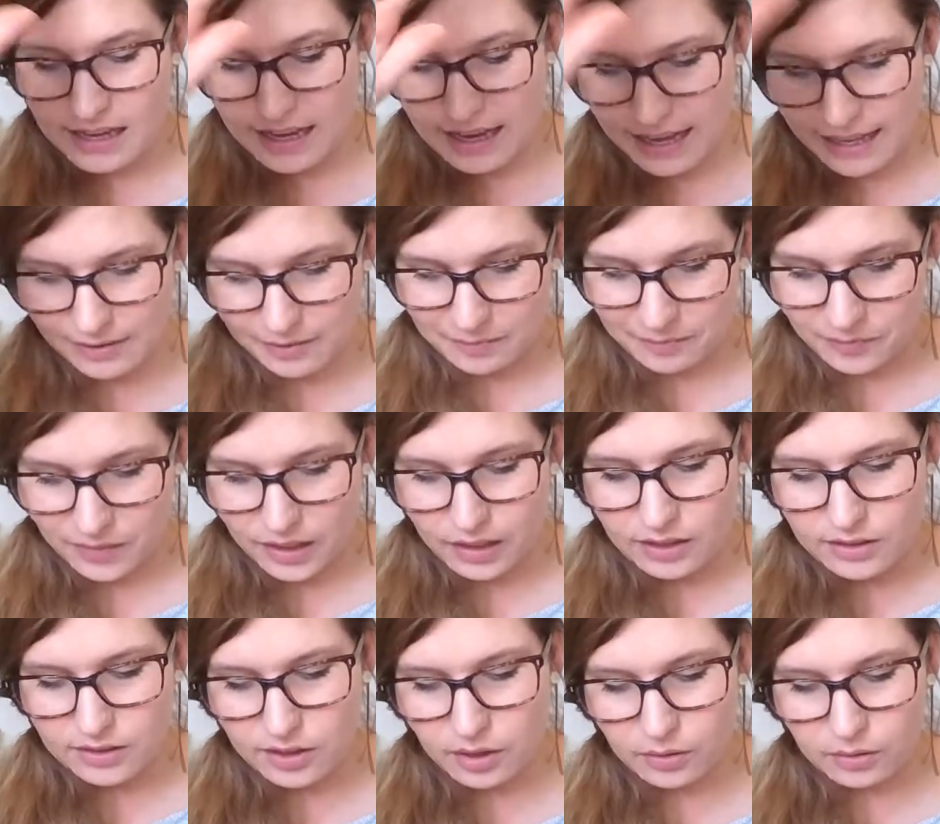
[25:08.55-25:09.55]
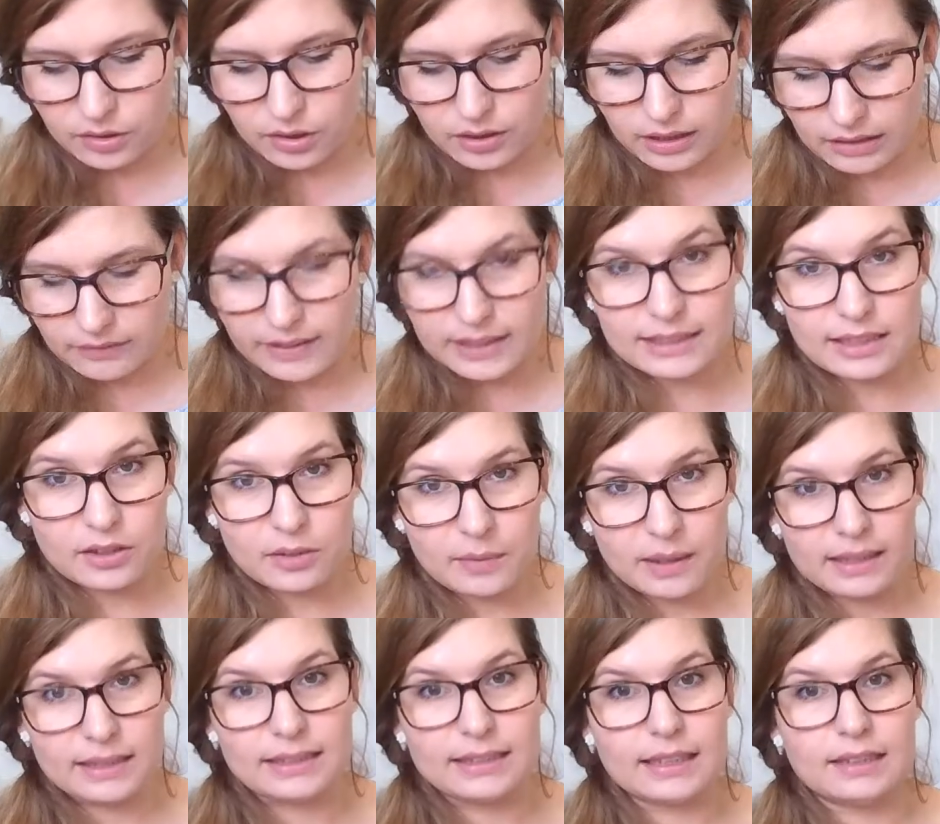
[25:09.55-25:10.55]
Anyway, so you can invest in your
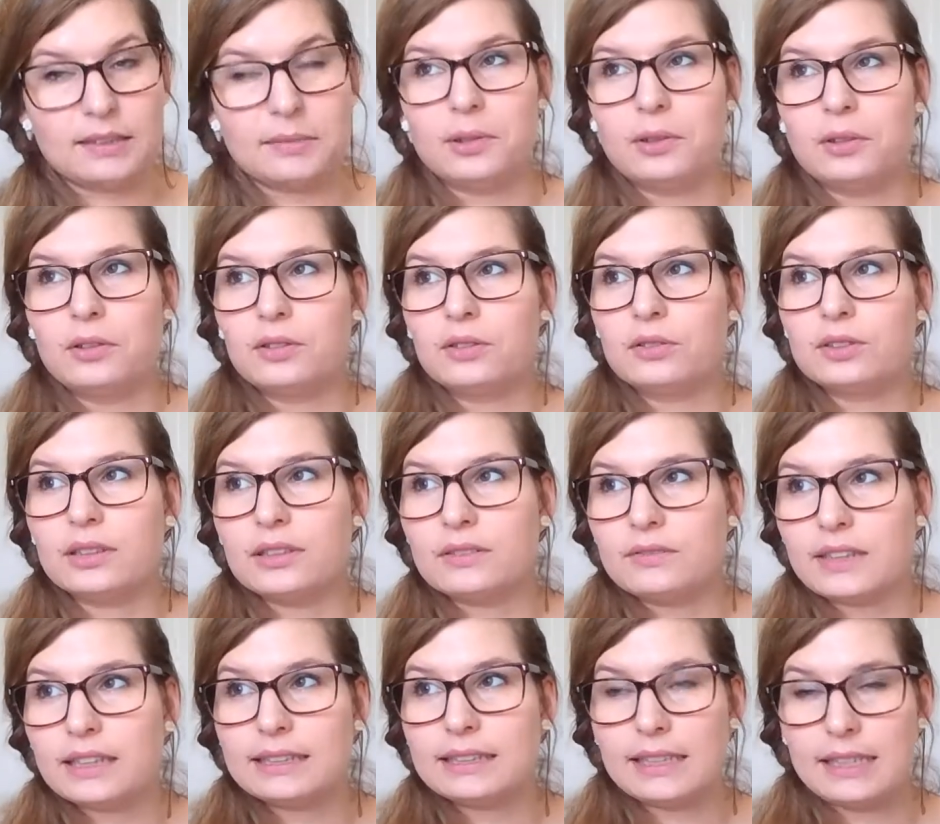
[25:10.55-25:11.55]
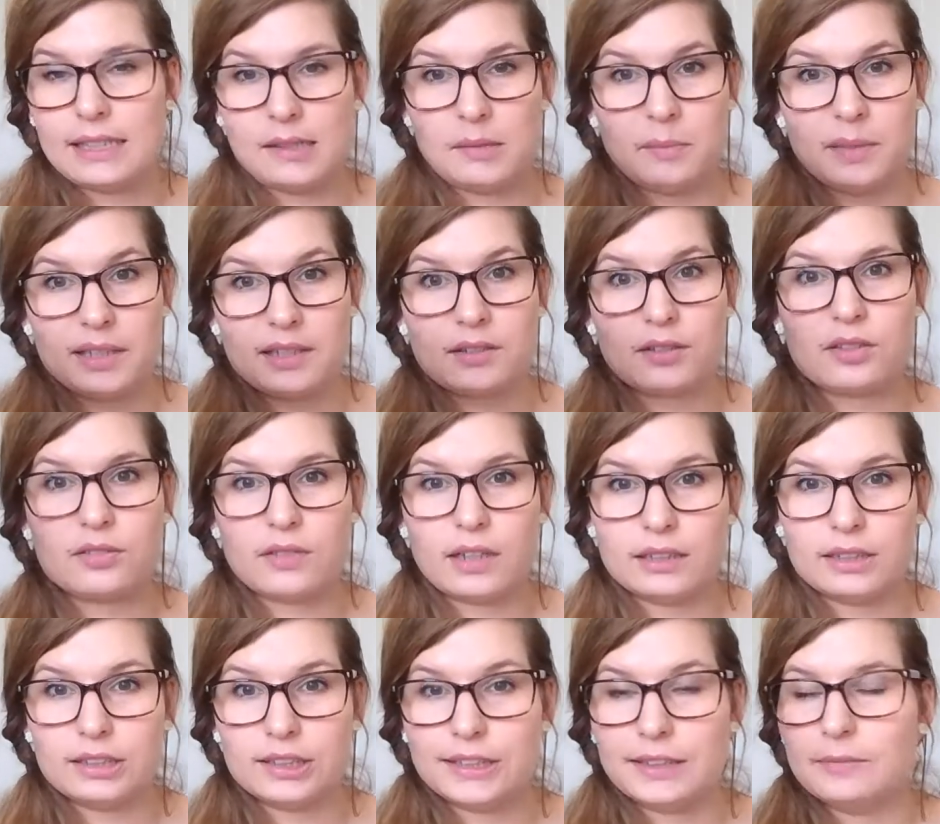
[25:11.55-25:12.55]
mindset, but you could also invest in business
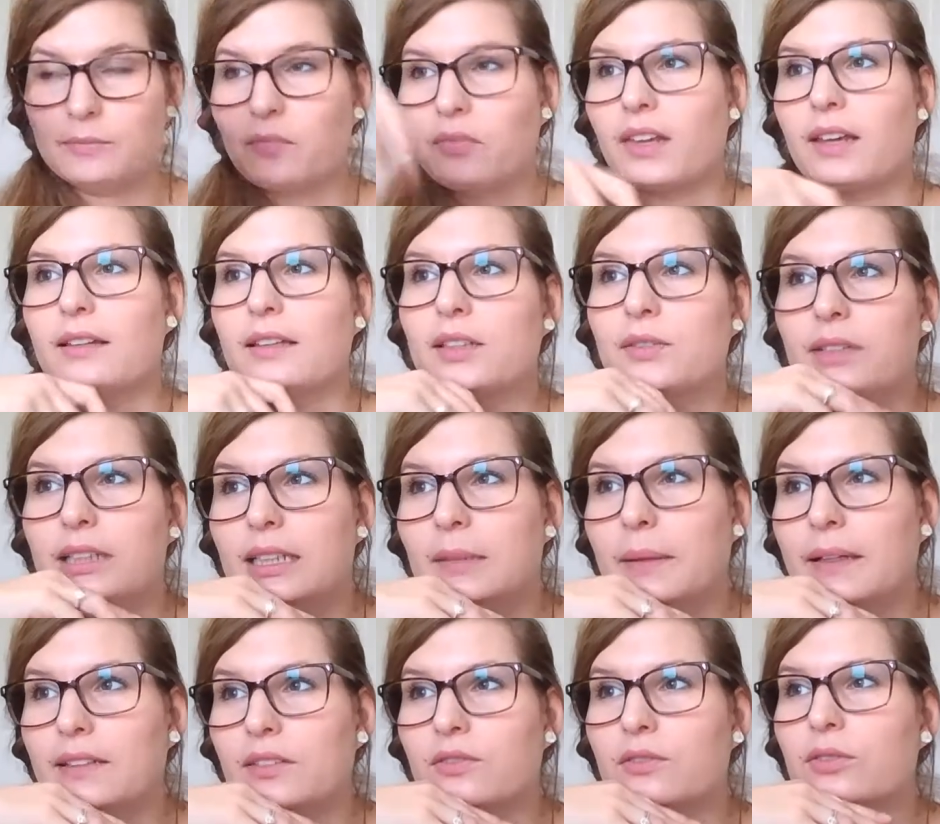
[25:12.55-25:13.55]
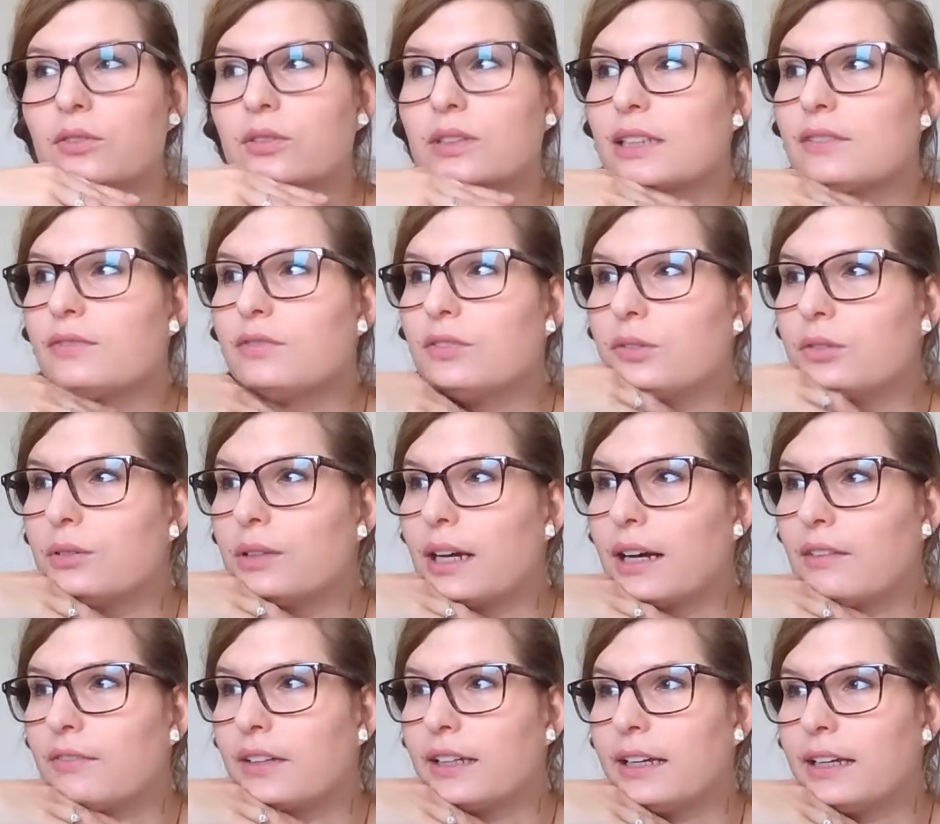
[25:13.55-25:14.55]
strategy. And this really depends. Of course, if you
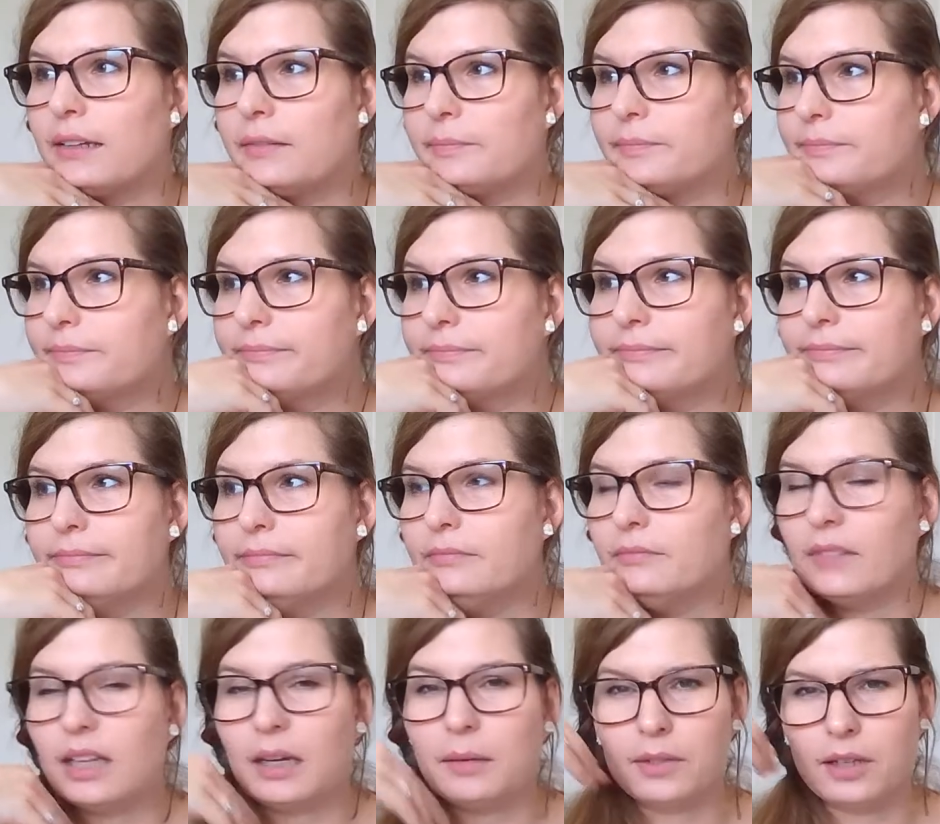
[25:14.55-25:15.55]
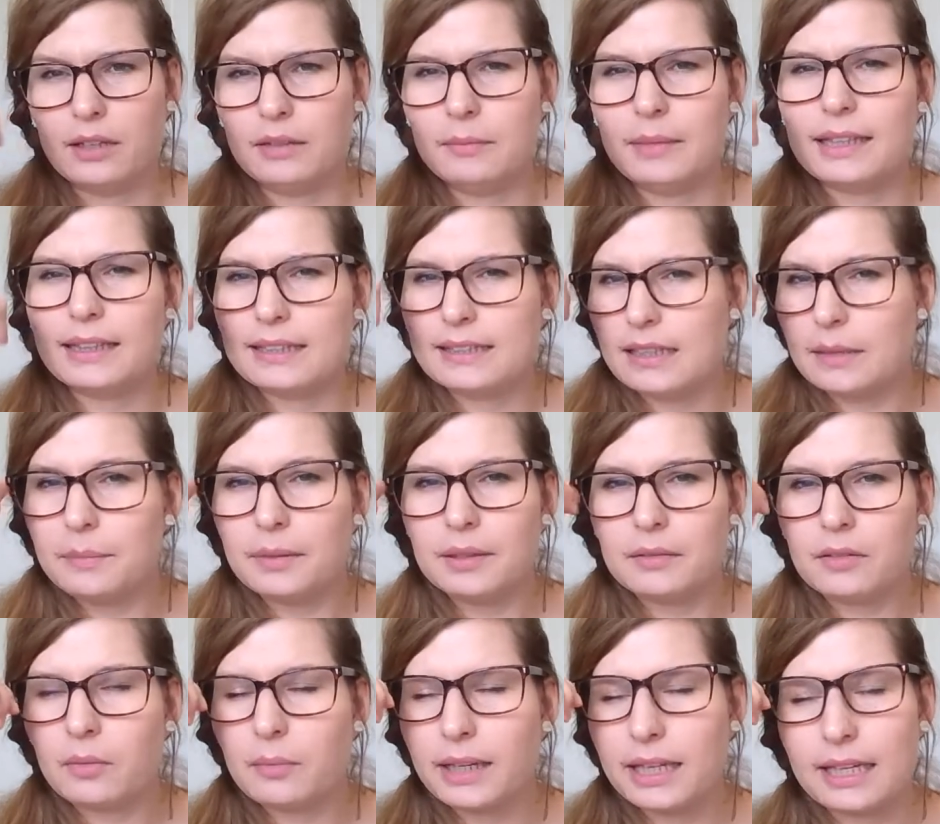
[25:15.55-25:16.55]
have I'm going to make this up and
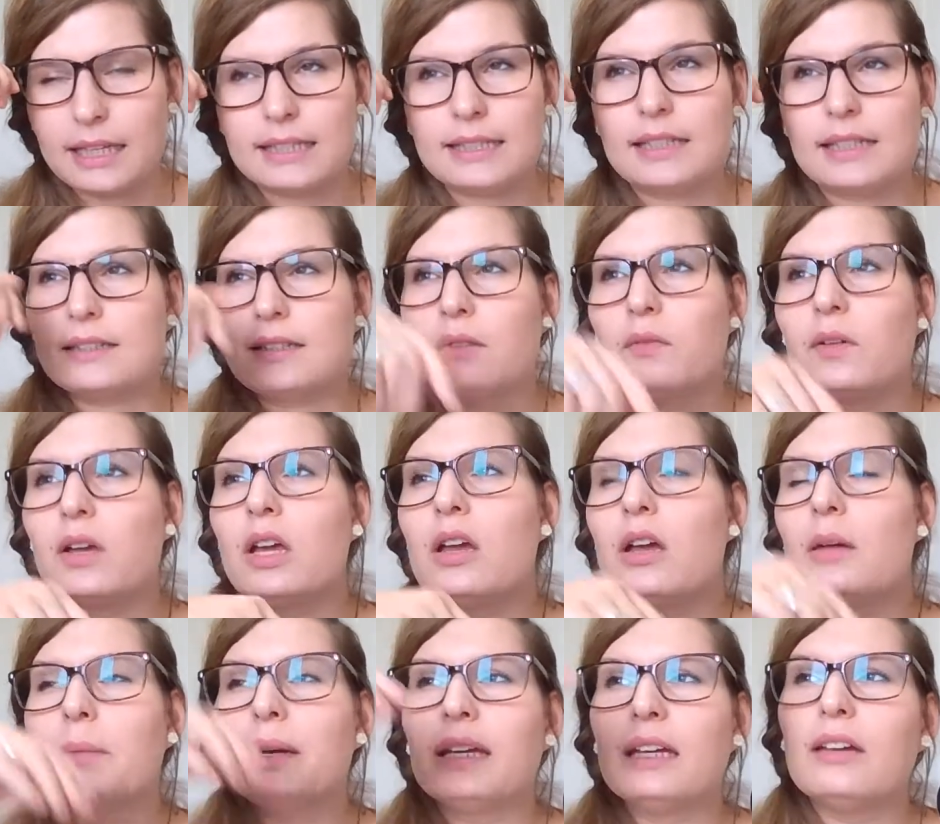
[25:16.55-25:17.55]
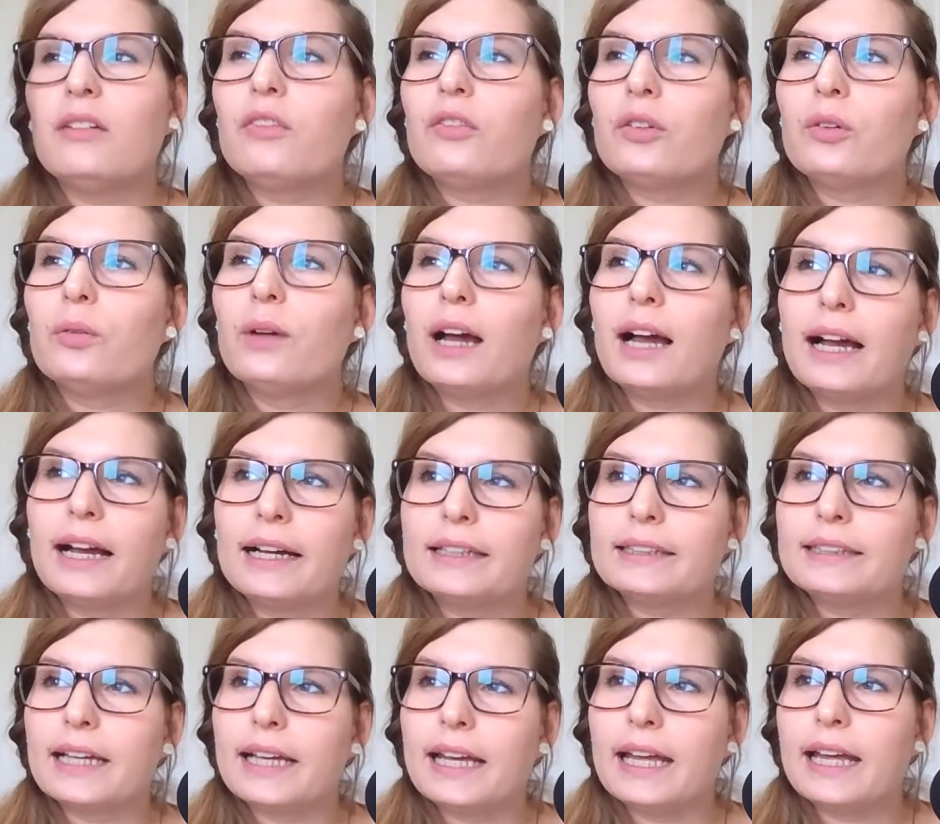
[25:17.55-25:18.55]
not make any sense now, but if you
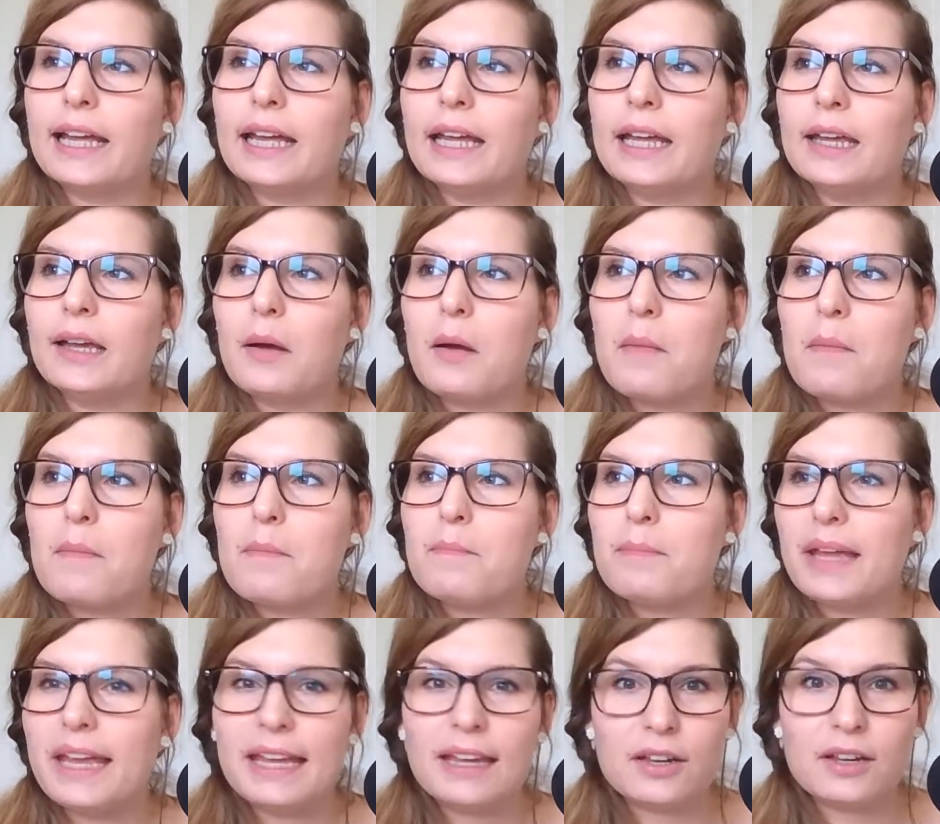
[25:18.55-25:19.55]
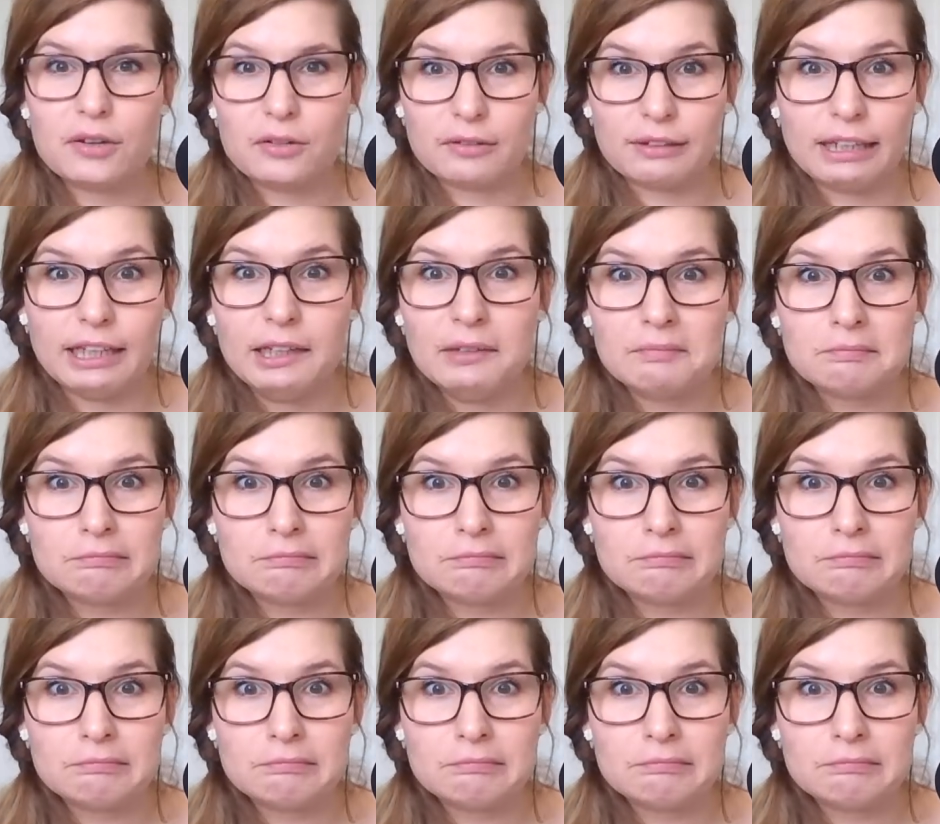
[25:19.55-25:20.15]
had a bakery,